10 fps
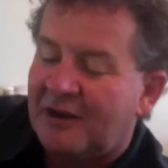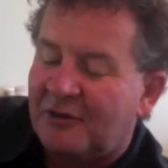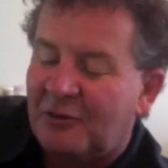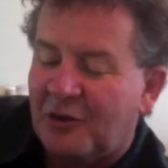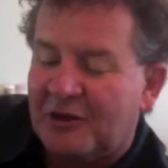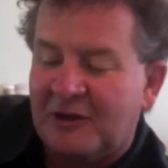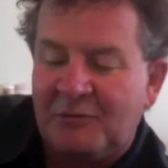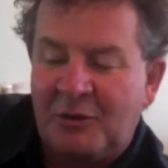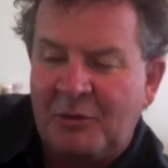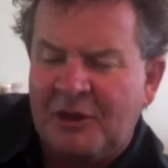I've worked
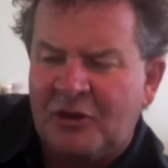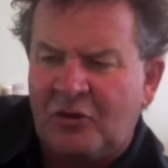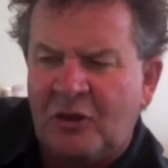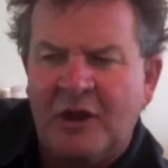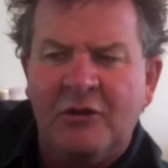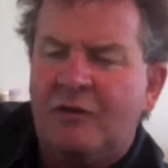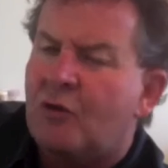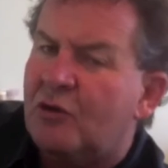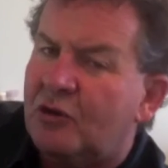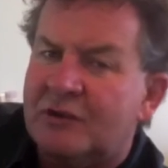in probably 3 or
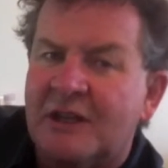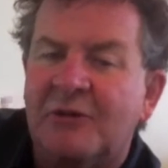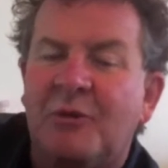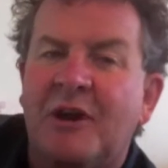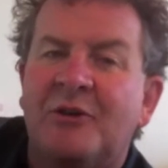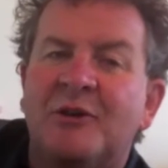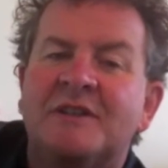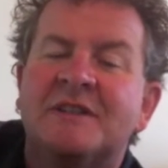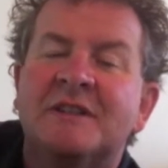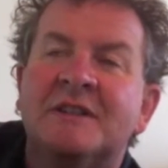4 New Zealand wineries.